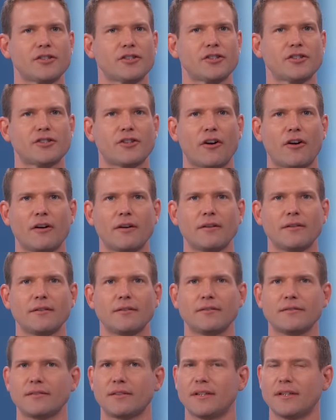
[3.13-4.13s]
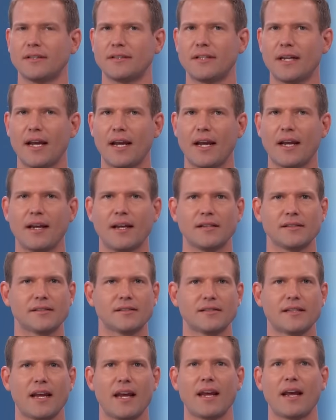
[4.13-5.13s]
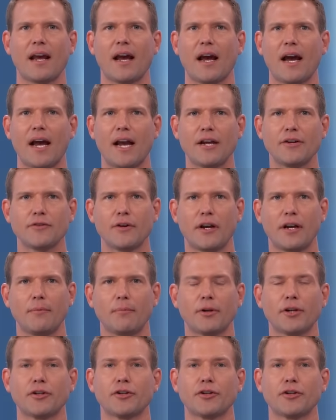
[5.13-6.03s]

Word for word: start the day and stay hydrated.